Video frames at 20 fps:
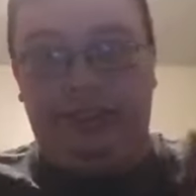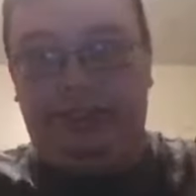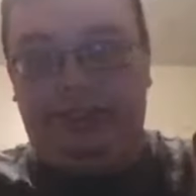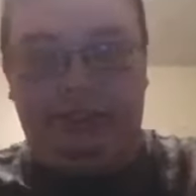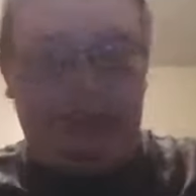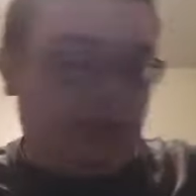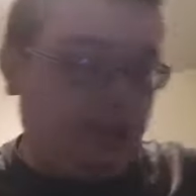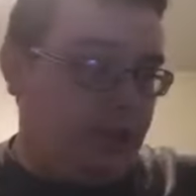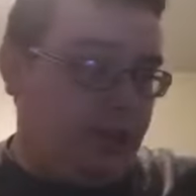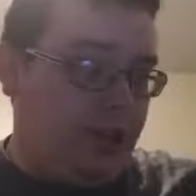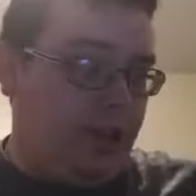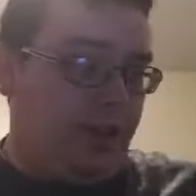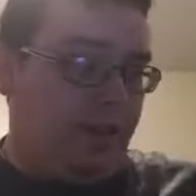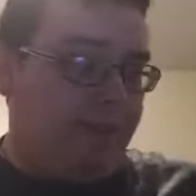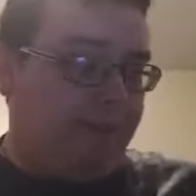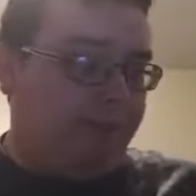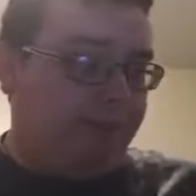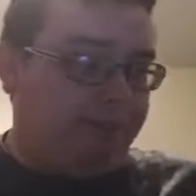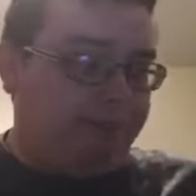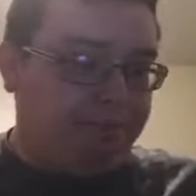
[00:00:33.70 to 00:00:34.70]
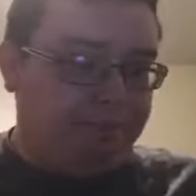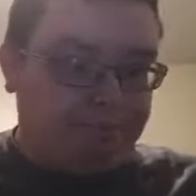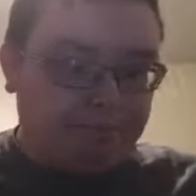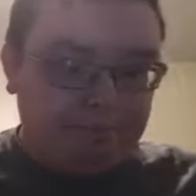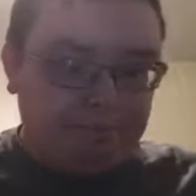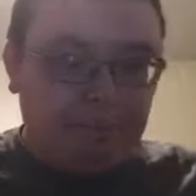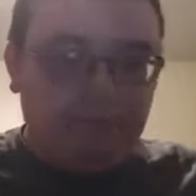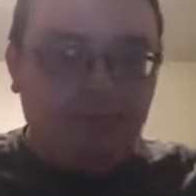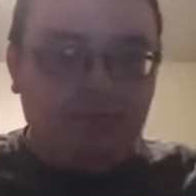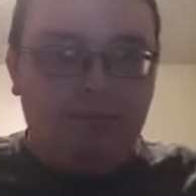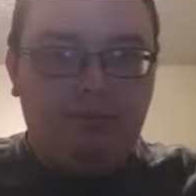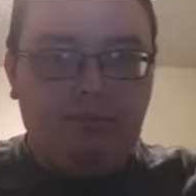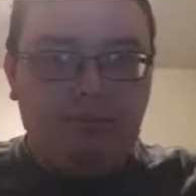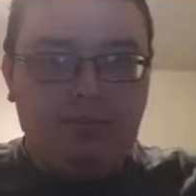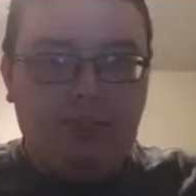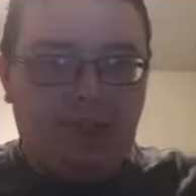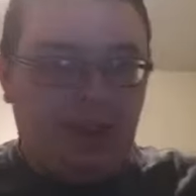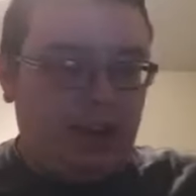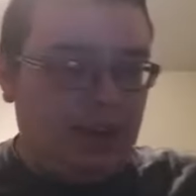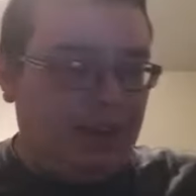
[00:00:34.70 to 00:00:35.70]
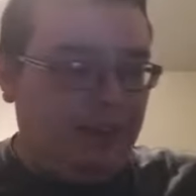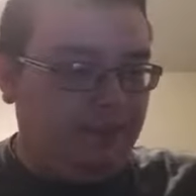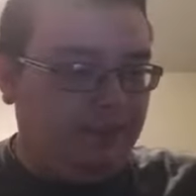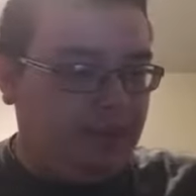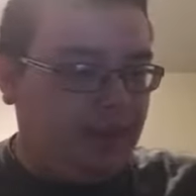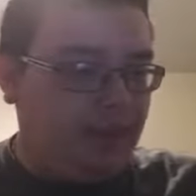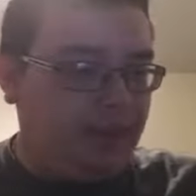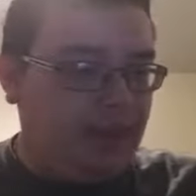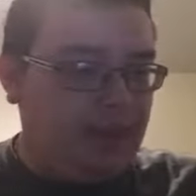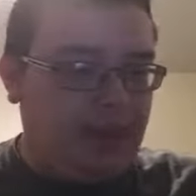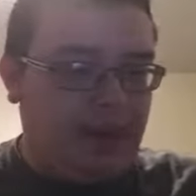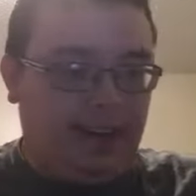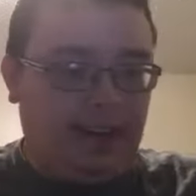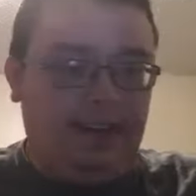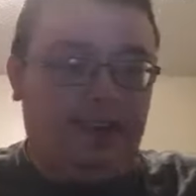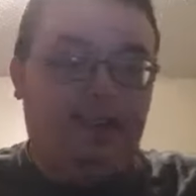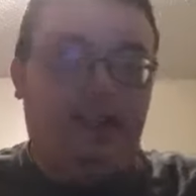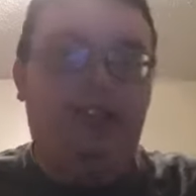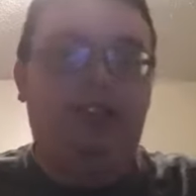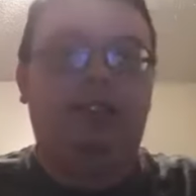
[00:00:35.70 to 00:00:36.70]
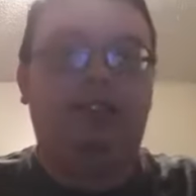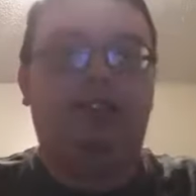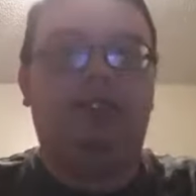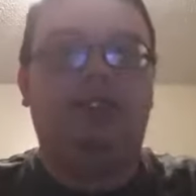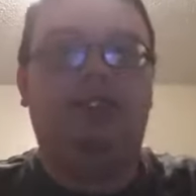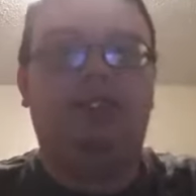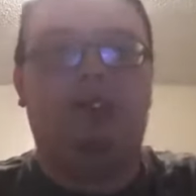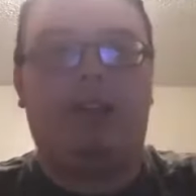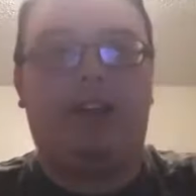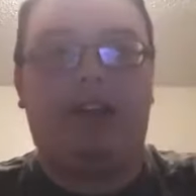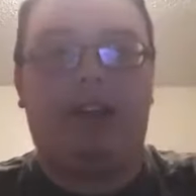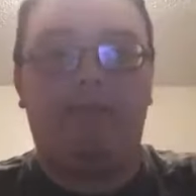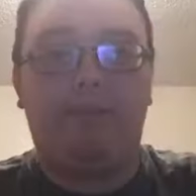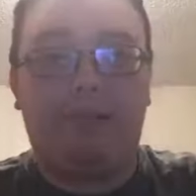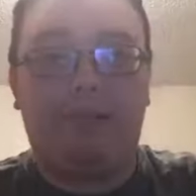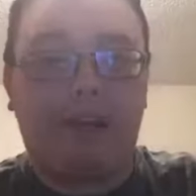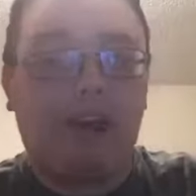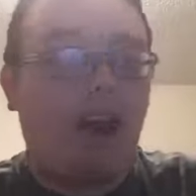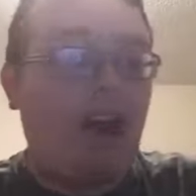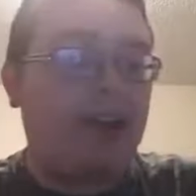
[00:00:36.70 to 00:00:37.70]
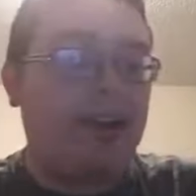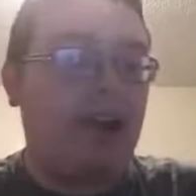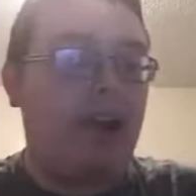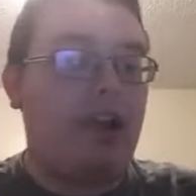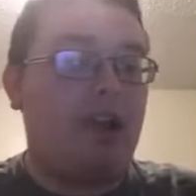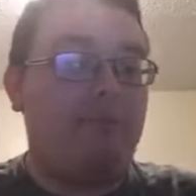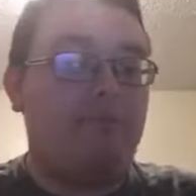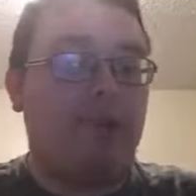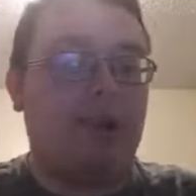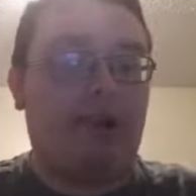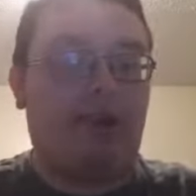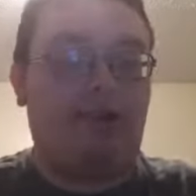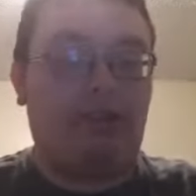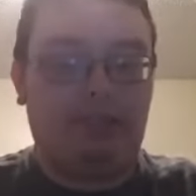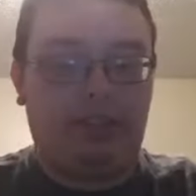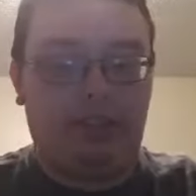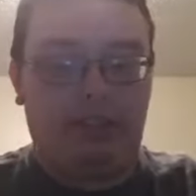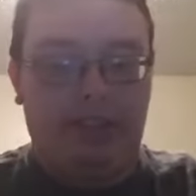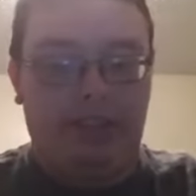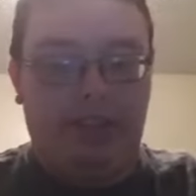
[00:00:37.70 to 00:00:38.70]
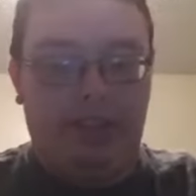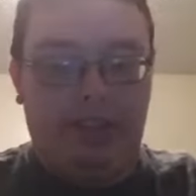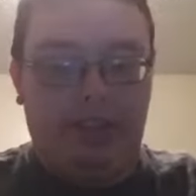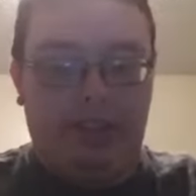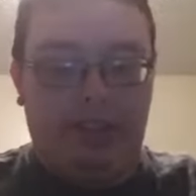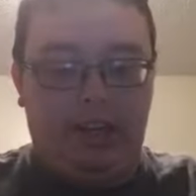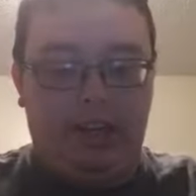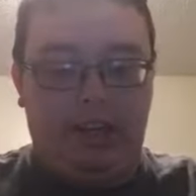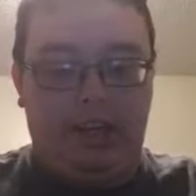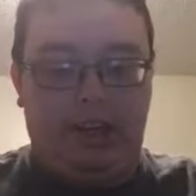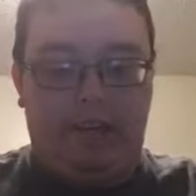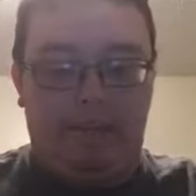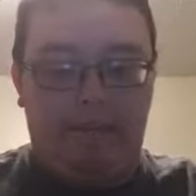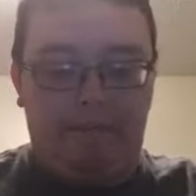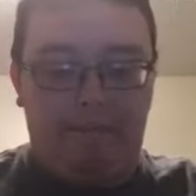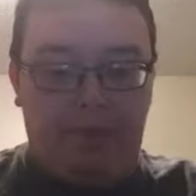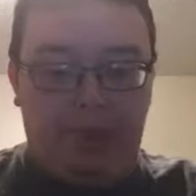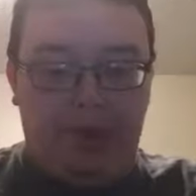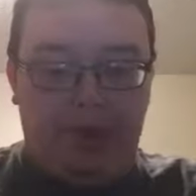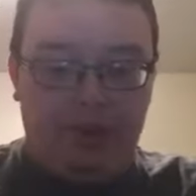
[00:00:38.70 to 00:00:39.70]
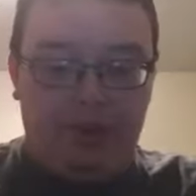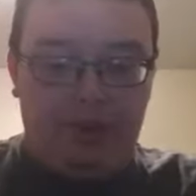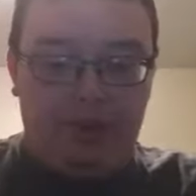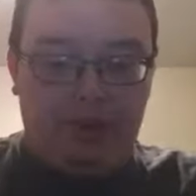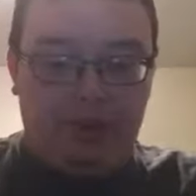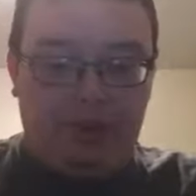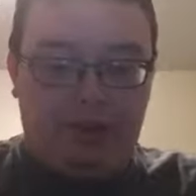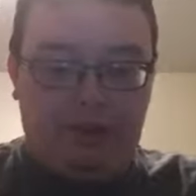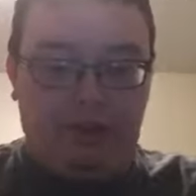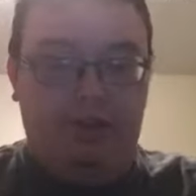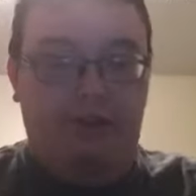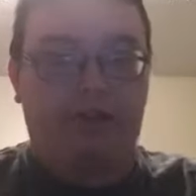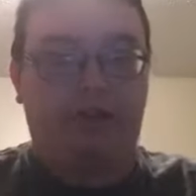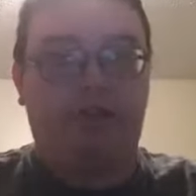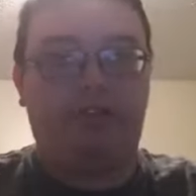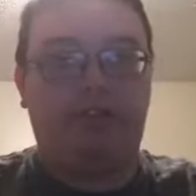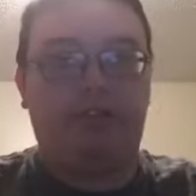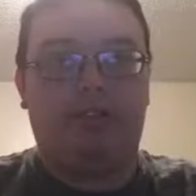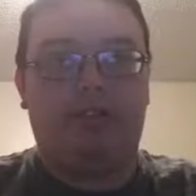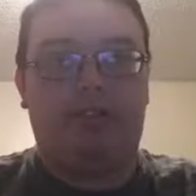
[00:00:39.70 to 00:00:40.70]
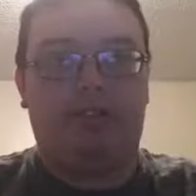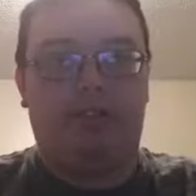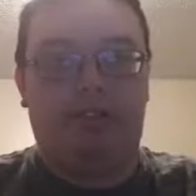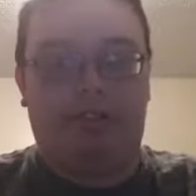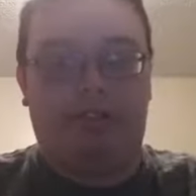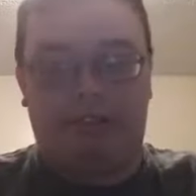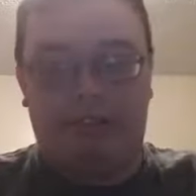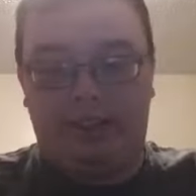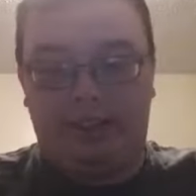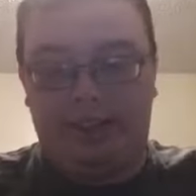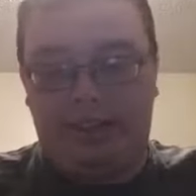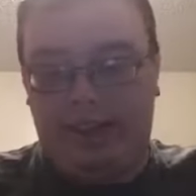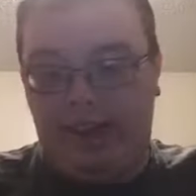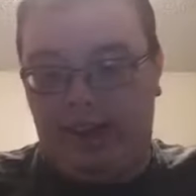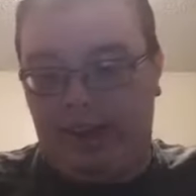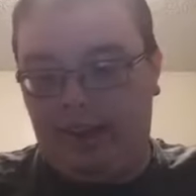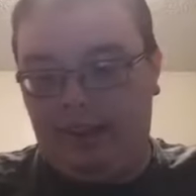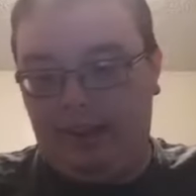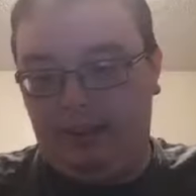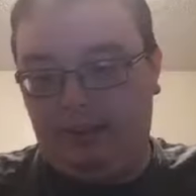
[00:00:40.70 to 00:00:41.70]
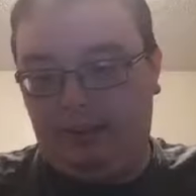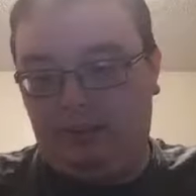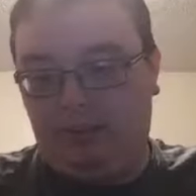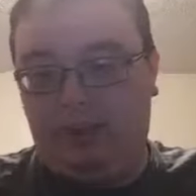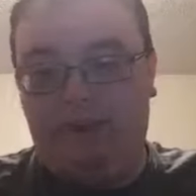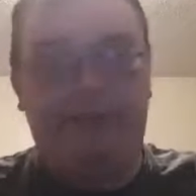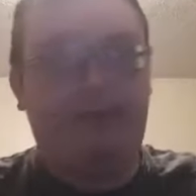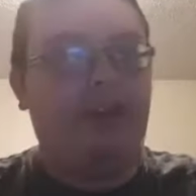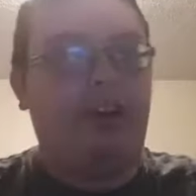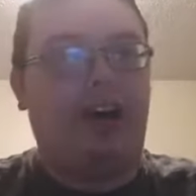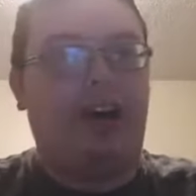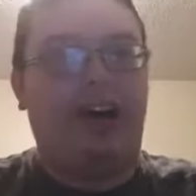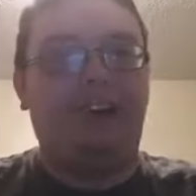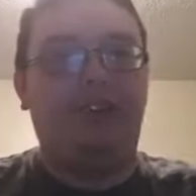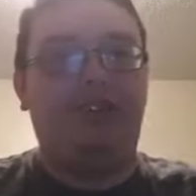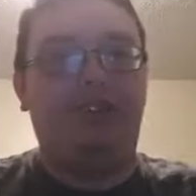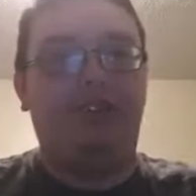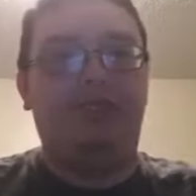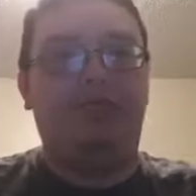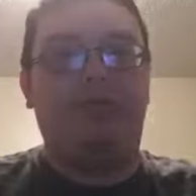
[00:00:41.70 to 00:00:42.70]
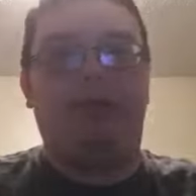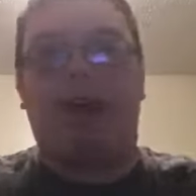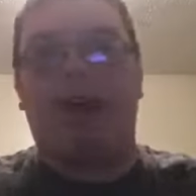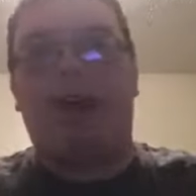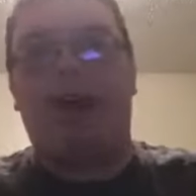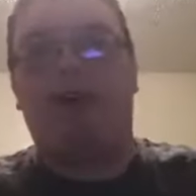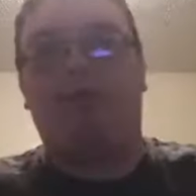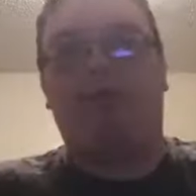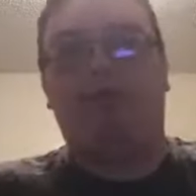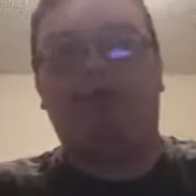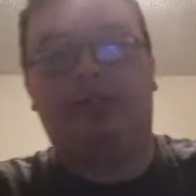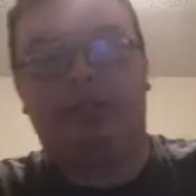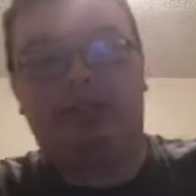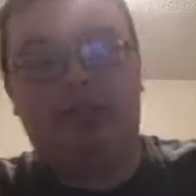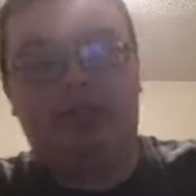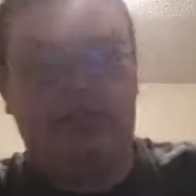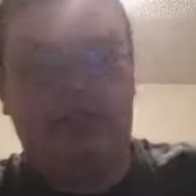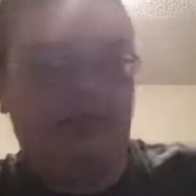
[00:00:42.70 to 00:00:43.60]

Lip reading: So, tonight, we're going to be talking about be sure your sin will find you out.